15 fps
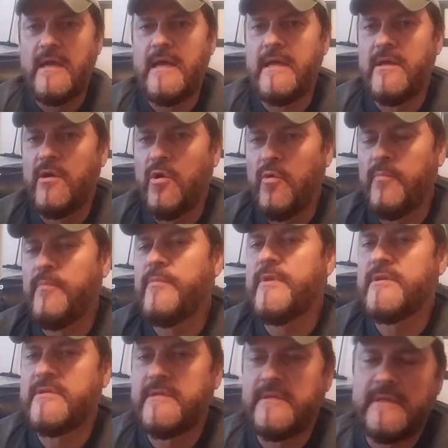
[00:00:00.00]
I hope
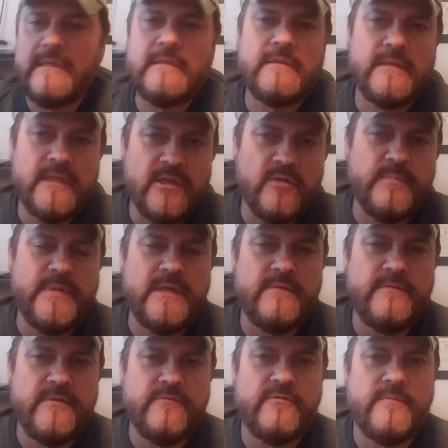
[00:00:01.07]
this little bit
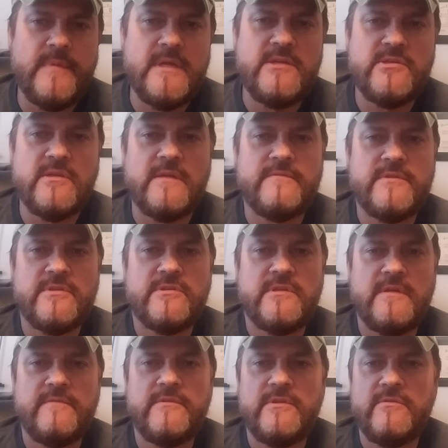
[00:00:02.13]
of information I've just
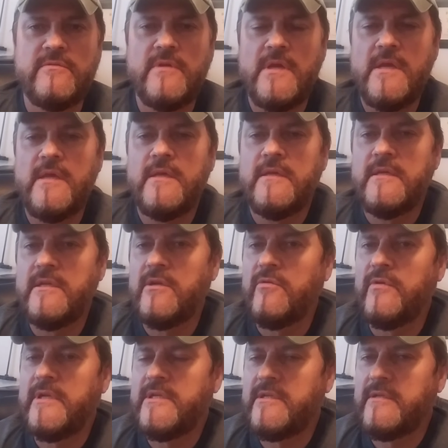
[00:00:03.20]
given you it
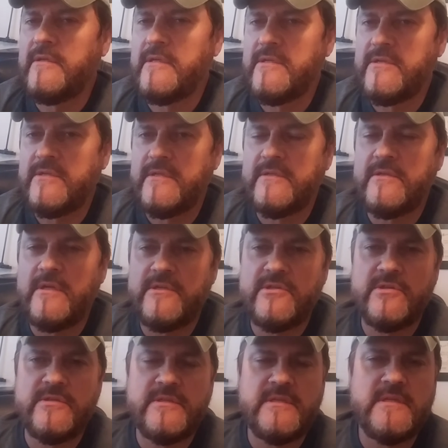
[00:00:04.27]
only is the,
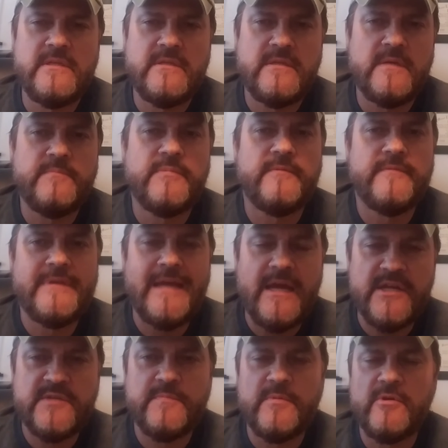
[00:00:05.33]
touches the tip of the
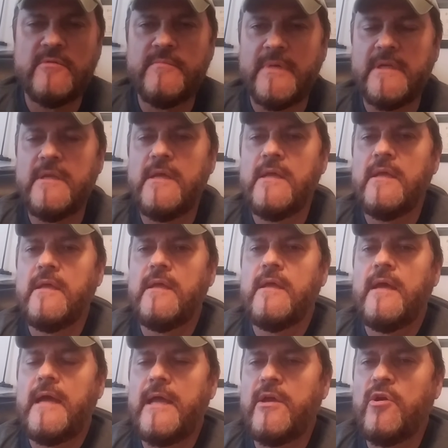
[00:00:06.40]
iceberg, but
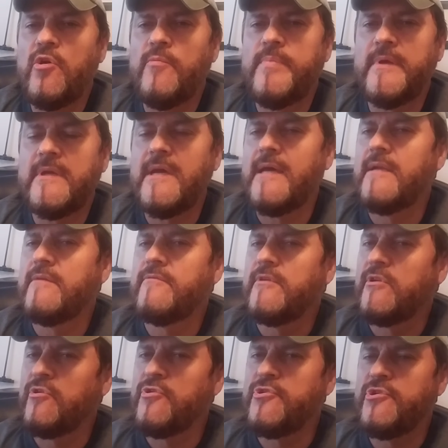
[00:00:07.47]
I hope it kind of
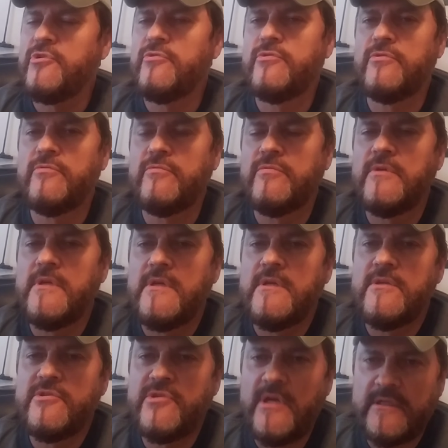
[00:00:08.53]
alerts you to
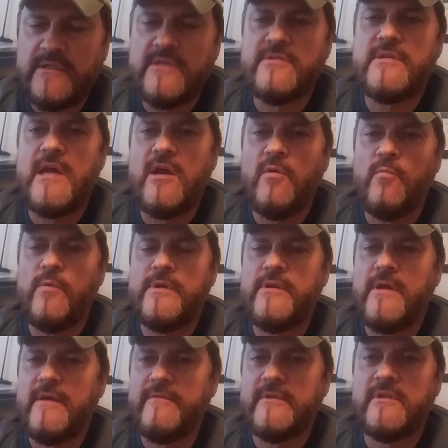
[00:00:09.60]
check this out when
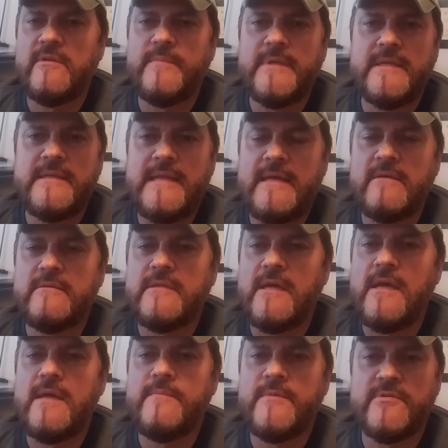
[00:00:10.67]
you have a little bit of
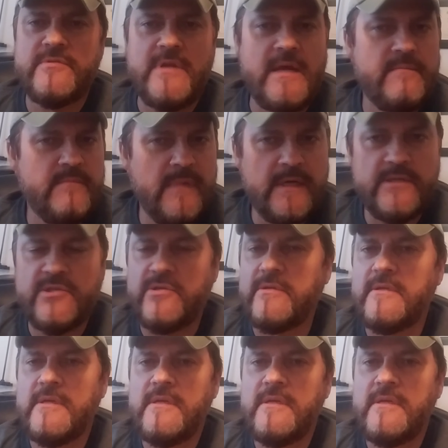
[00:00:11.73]
downtime. There's not much.